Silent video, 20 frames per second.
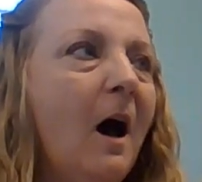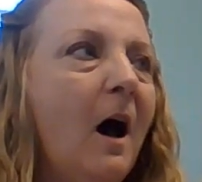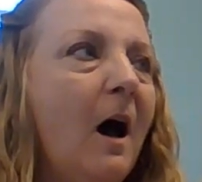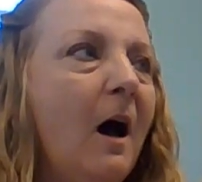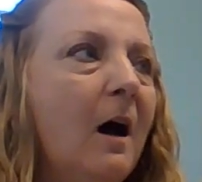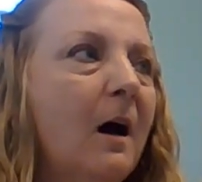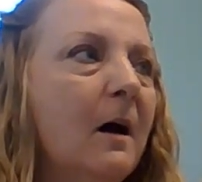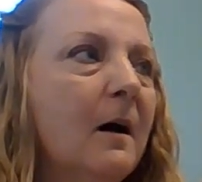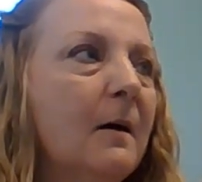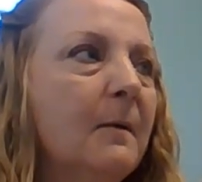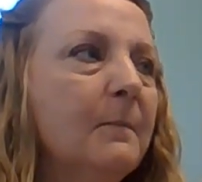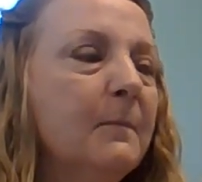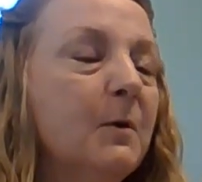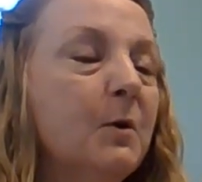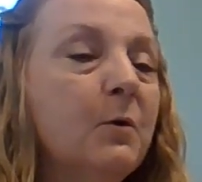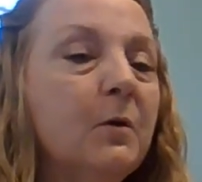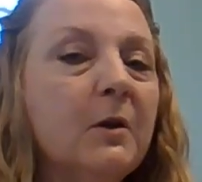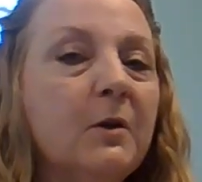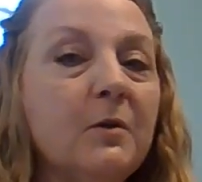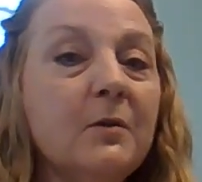Um,
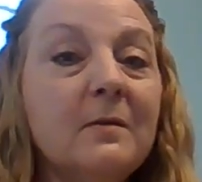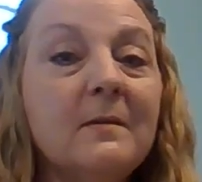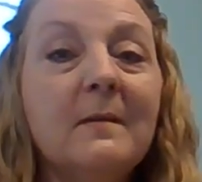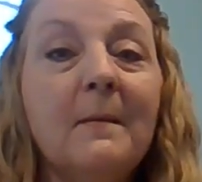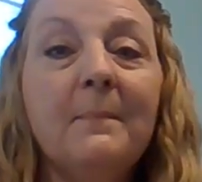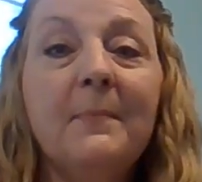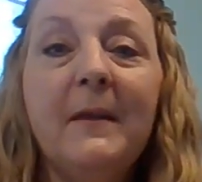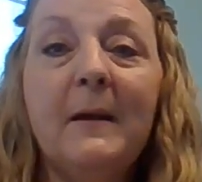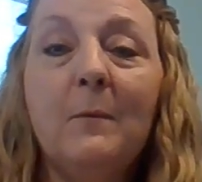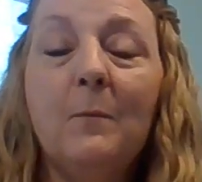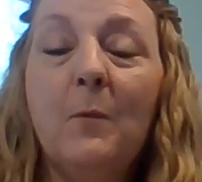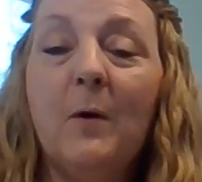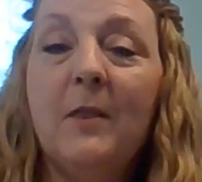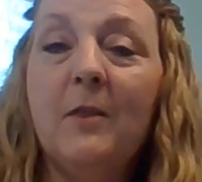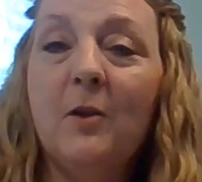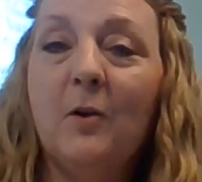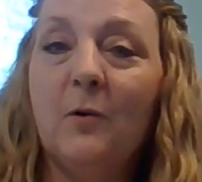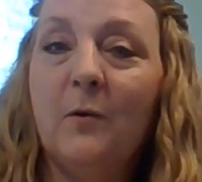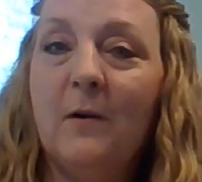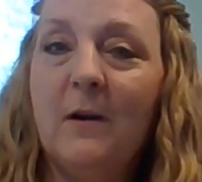you could do something
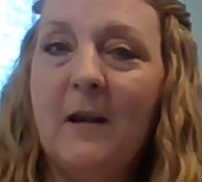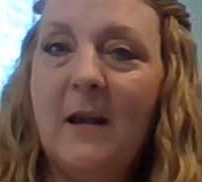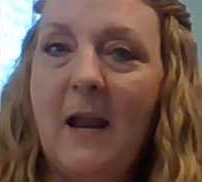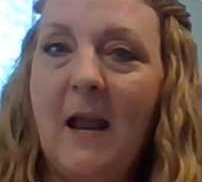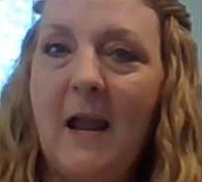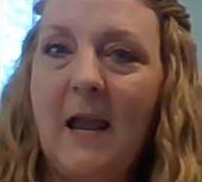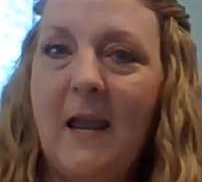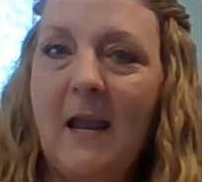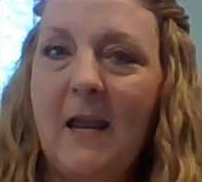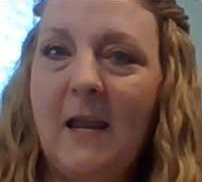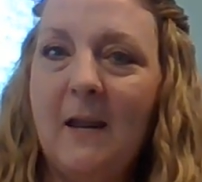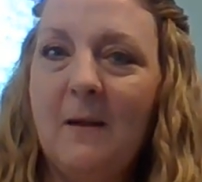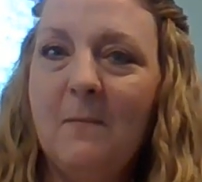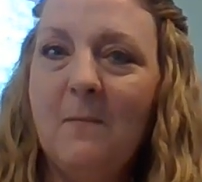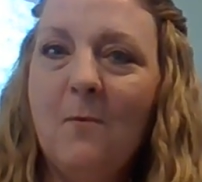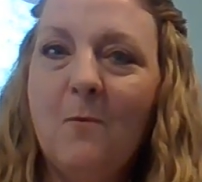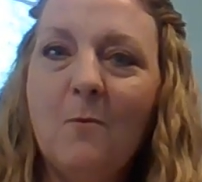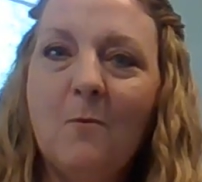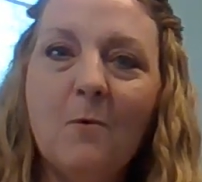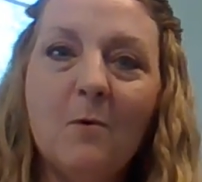with your
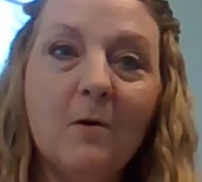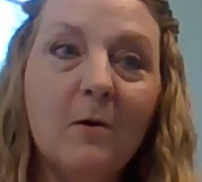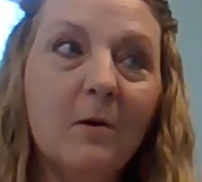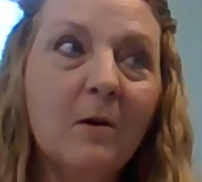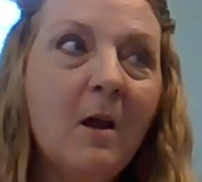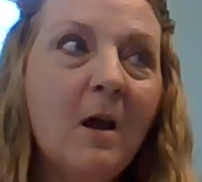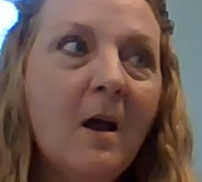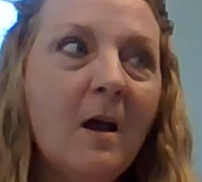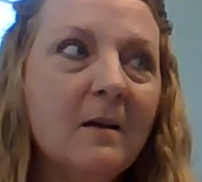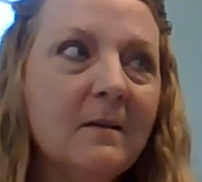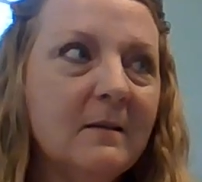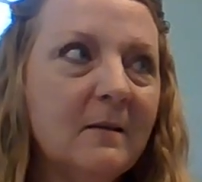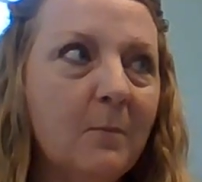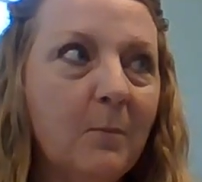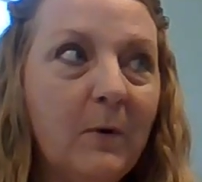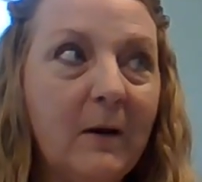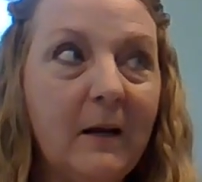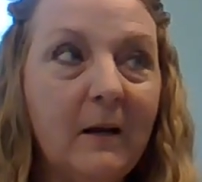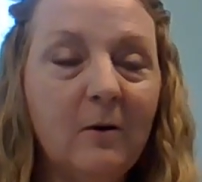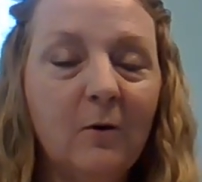name or
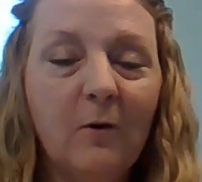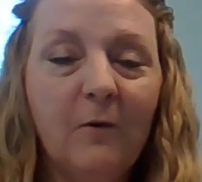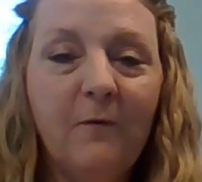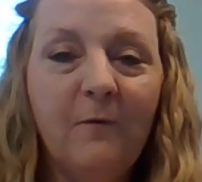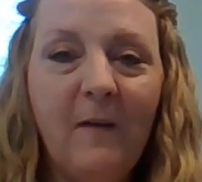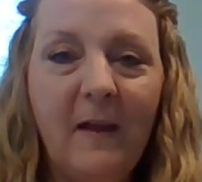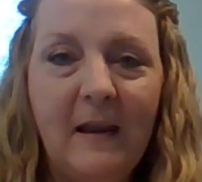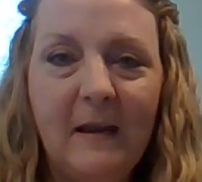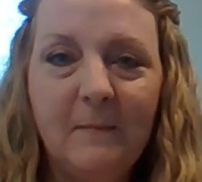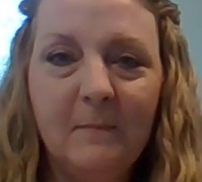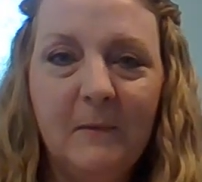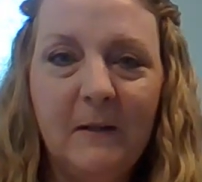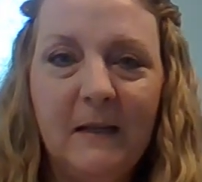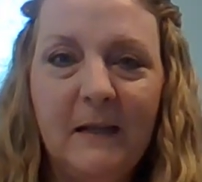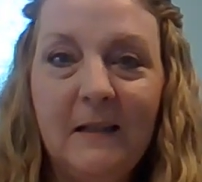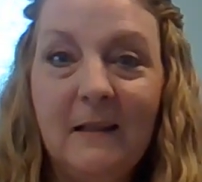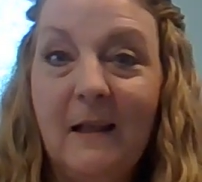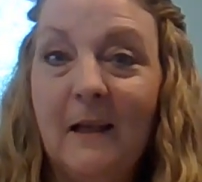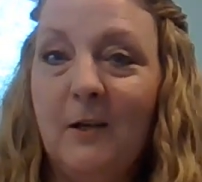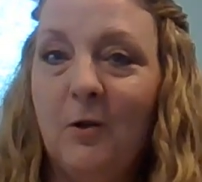someone in your
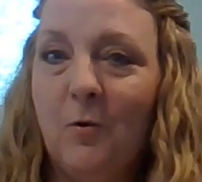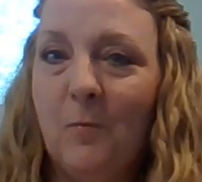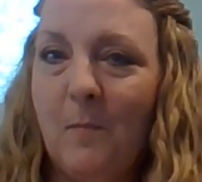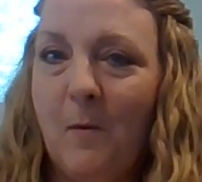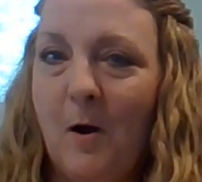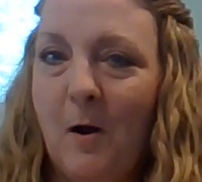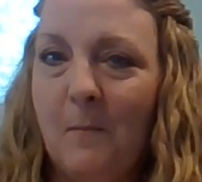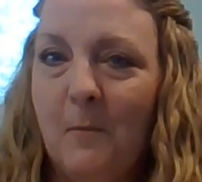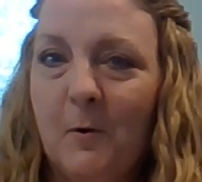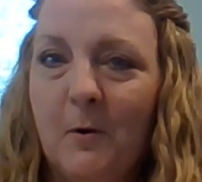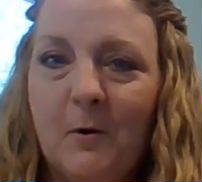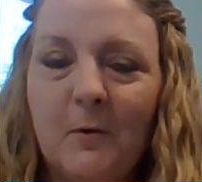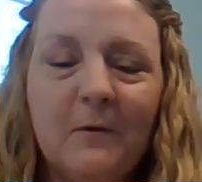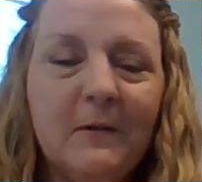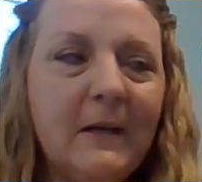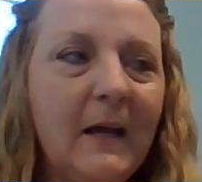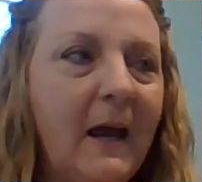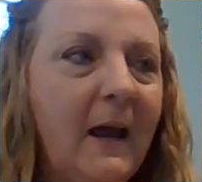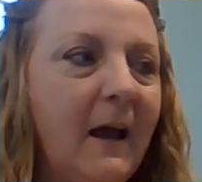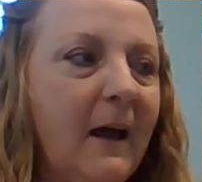family, like your mom or your
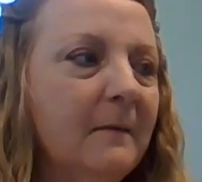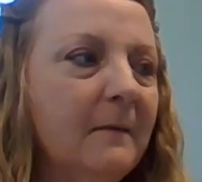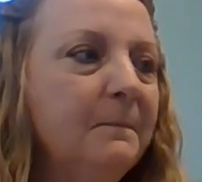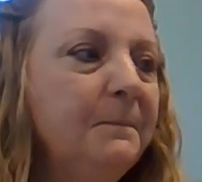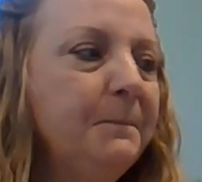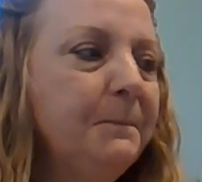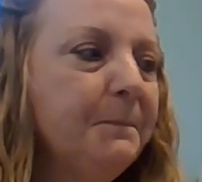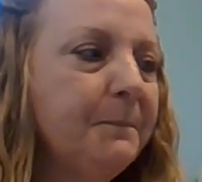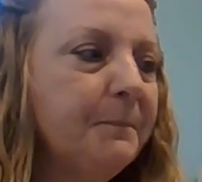dad.